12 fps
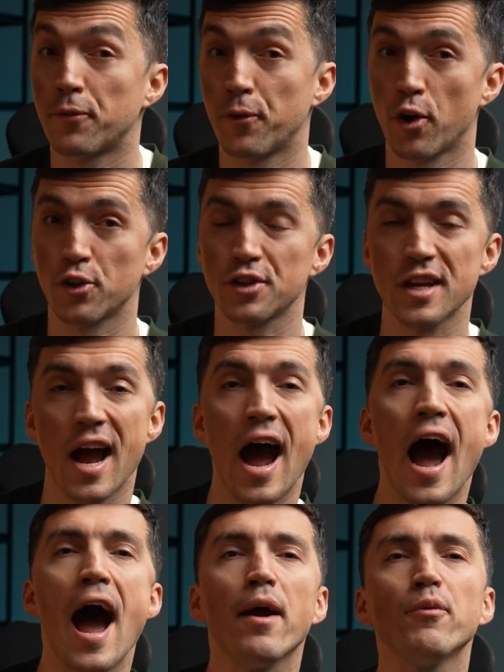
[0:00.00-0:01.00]
first,
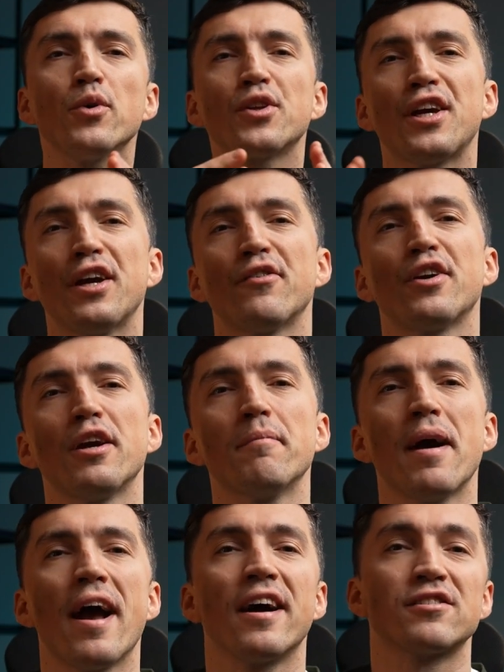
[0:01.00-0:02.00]
I would give him
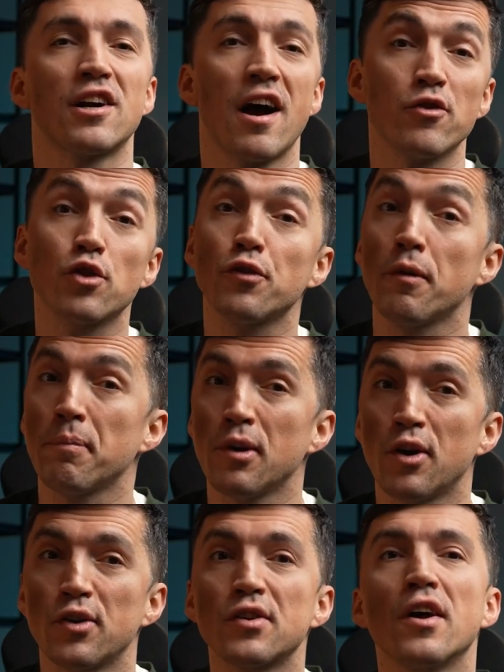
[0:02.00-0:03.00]
a round of
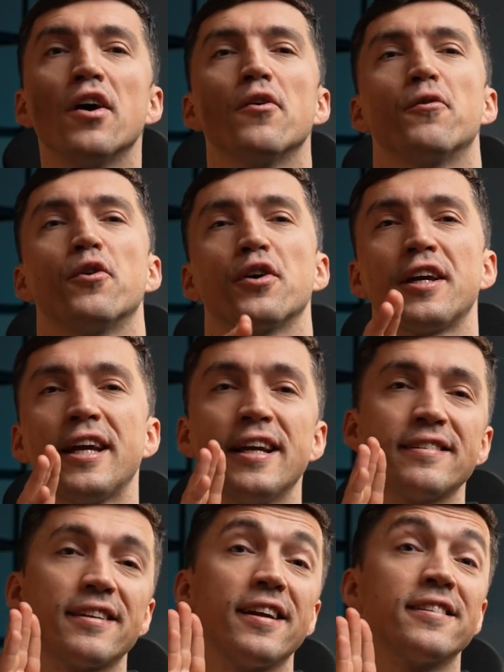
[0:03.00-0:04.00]
applause for
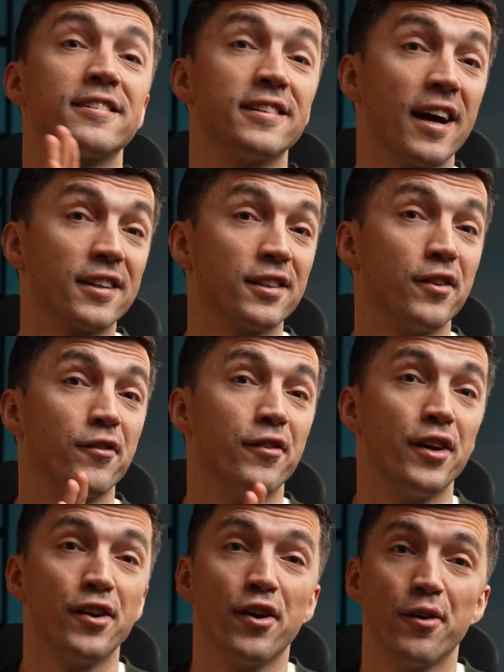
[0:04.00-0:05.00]
his introduction
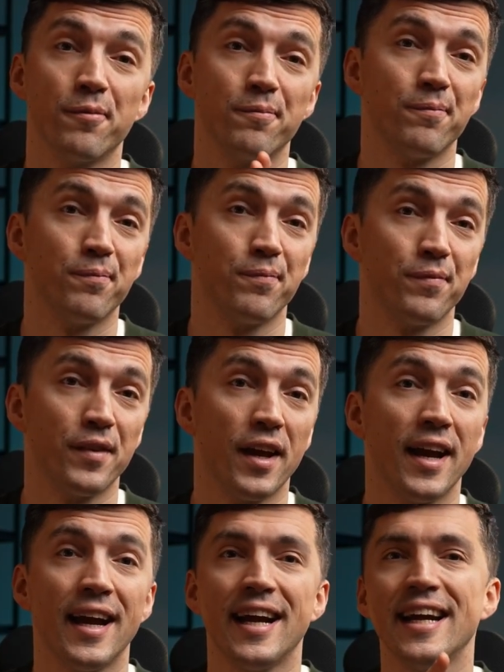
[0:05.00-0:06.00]
video.
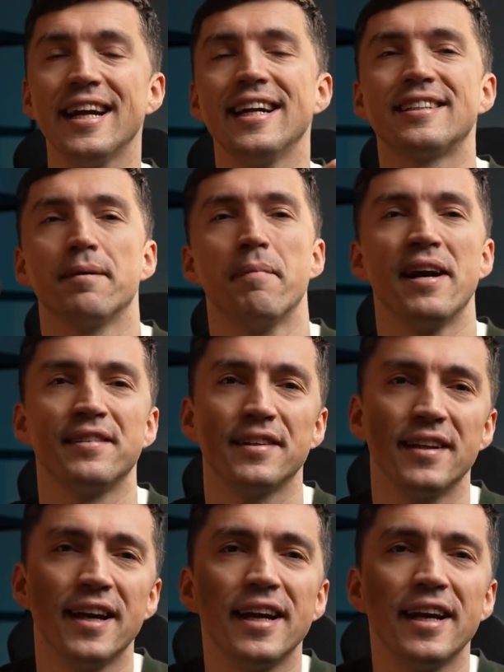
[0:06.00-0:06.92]
It's amazing,